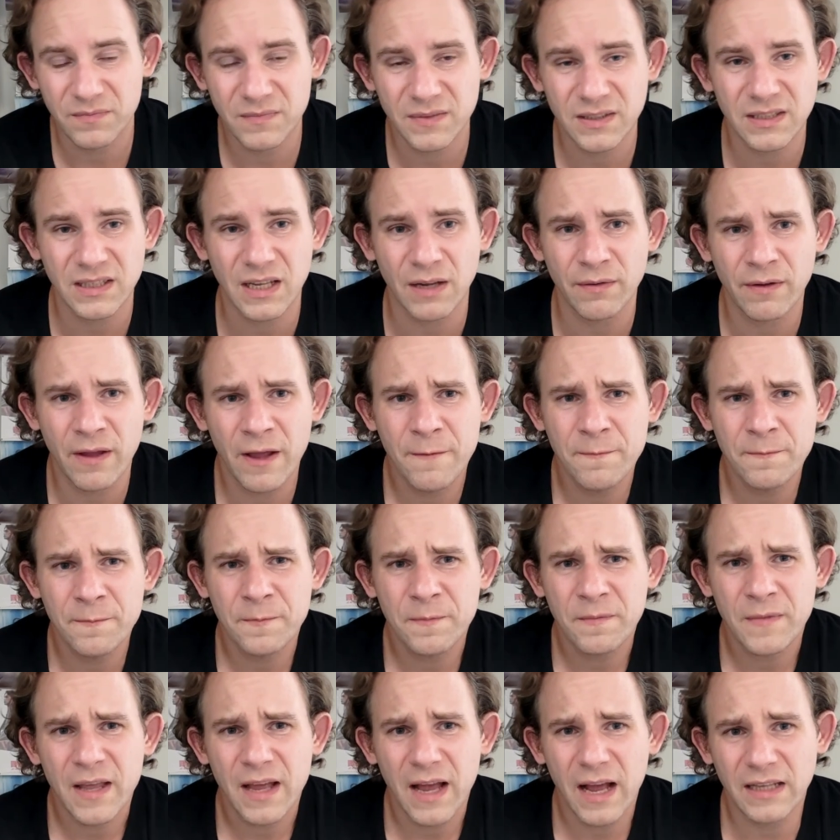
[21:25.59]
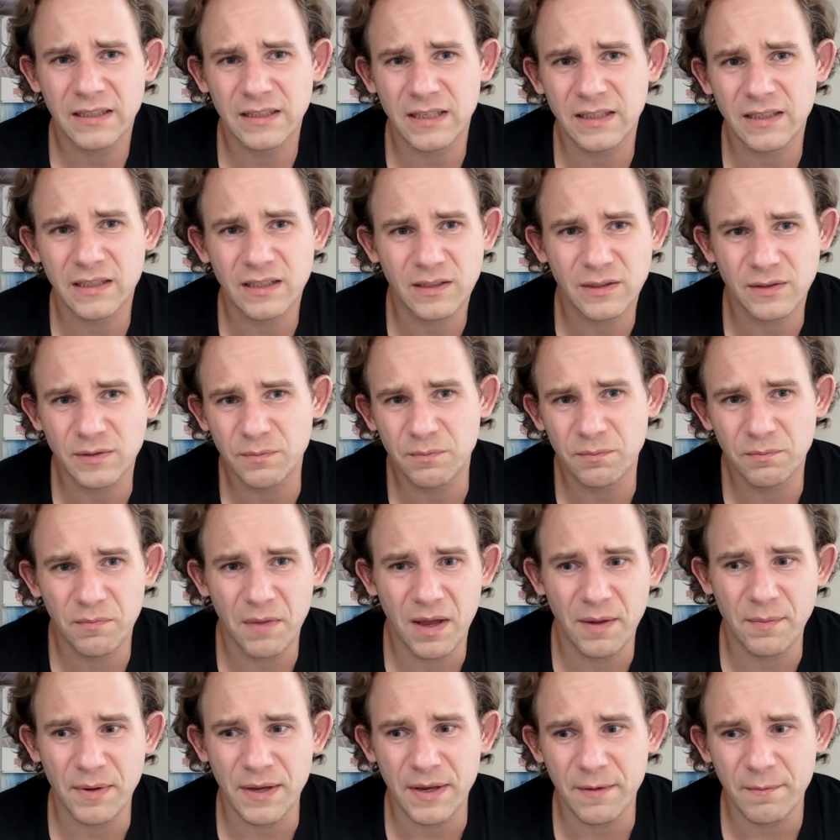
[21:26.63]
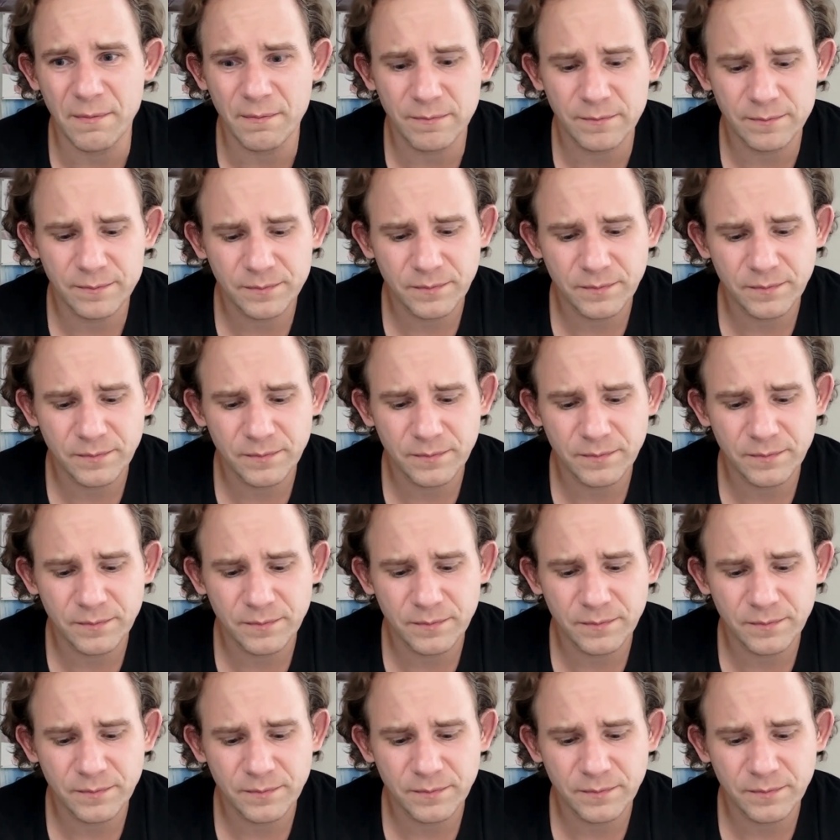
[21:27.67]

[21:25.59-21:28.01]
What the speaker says: stuff, and that is maybe